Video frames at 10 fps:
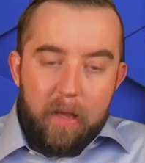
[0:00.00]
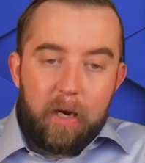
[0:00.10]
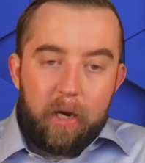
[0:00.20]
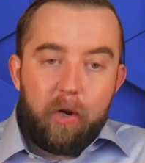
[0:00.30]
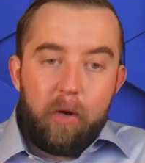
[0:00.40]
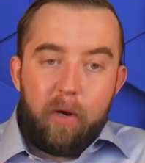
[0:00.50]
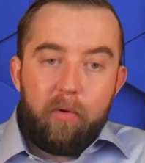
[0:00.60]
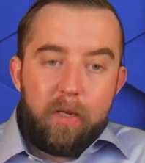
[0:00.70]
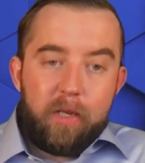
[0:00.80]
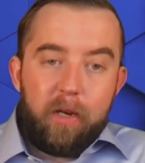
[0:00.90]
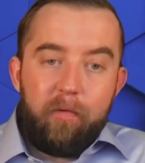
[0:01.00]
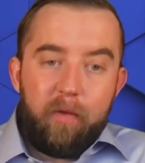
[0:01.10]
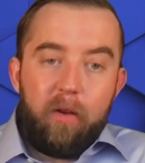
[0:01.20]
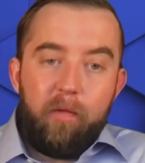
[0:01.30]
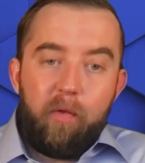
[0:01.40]
think it could be quite
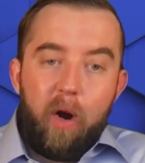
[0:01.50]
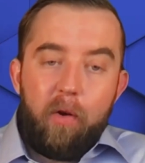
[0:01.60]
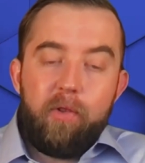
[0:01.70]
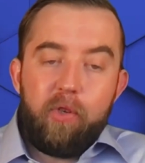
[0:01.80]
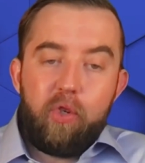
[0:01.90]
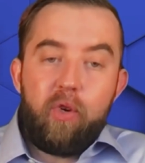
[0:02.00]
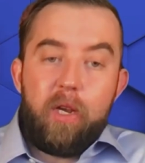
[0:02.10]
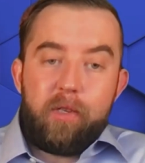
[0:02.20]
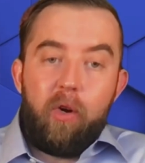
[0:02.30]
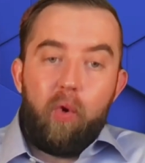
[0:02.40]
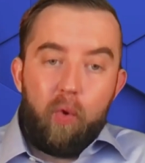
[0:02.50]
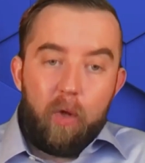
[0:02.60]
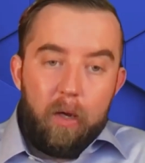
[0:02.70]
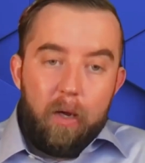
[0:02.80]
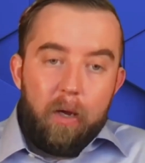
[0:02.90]
significant for our industry as a
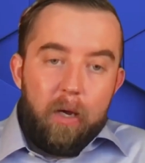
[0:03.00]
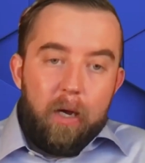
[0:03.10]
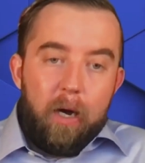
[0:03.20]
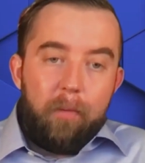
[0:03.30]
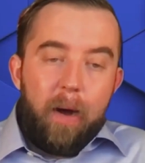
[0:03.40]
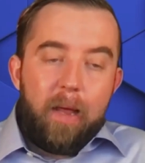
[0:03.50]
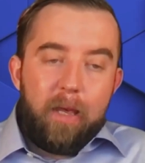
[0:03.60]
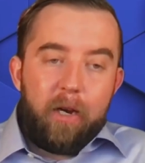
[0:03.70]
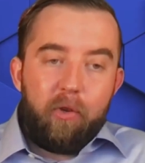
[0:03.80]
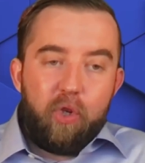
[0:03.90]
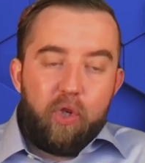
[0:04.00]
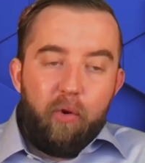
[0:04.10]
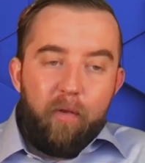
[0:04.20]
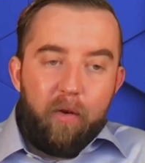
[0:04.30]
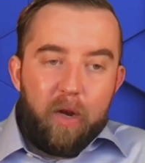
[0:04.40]
whole. I think it'll
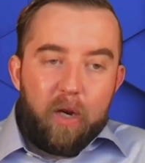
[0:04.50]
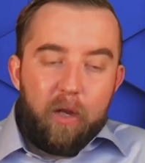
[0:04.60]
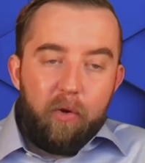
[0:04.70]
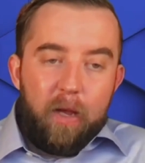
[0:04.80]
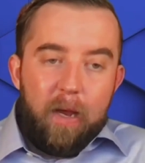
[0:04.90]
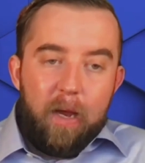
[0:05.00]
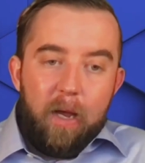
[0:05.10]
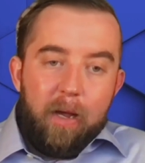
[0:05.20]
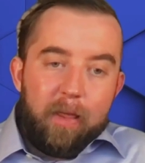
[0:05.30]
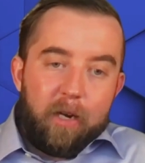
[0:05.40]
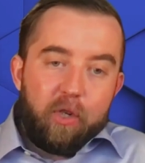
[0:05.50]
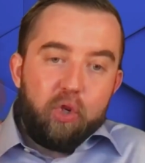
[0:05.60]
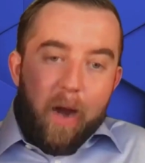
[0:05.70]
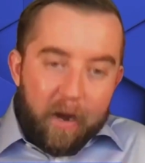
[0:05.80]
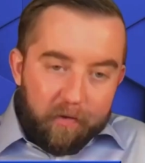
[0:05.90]
show very clearly that
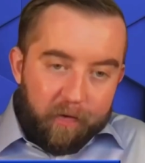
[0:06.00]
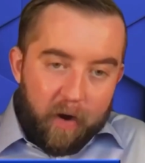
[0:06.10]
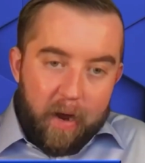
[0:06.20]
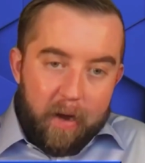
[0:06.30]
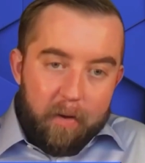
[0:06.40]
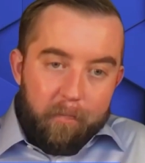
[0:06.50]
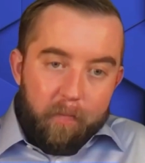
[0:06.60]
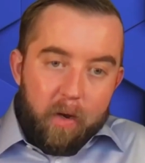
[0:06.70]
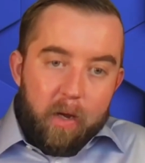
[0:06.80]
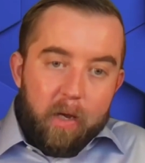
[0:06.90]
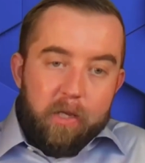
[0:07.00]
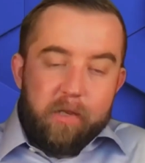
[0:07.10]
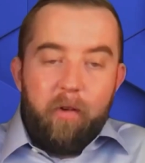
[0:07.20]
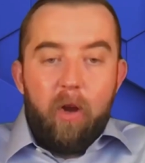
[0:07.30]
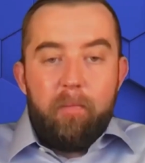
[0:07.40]
TradFi
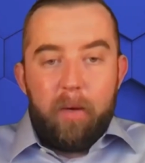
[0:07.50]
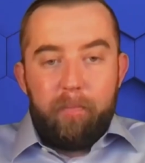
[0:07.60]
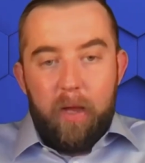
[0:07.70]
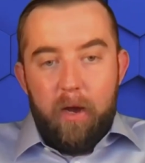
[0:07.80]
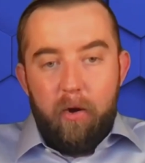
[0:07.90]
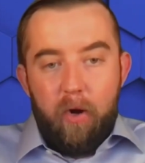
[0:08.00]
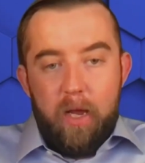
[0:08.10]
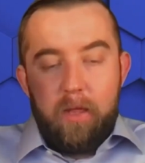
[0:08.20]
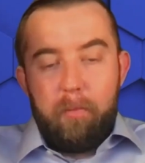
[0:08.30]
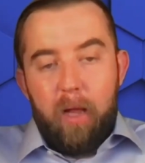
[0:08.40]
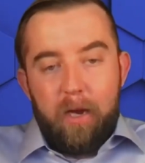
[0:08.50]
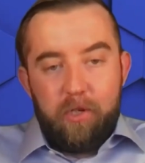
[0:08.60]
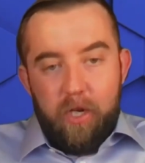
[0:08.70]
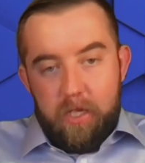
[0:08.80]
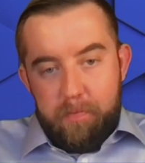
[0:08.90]
is a very big player in the
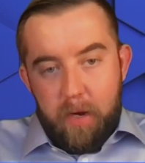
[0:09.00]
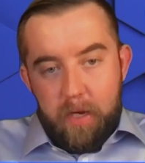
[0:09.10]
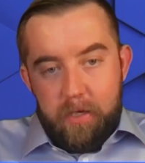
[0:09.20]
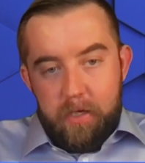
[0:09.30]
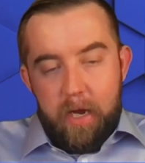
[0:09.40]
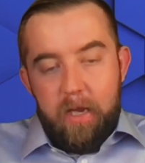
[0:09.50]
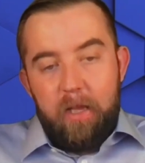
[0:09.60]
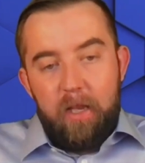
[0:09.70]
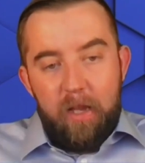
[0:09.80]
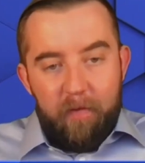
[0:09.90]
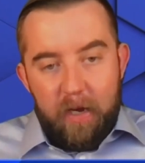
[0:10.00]
blockchain space and in the DeFi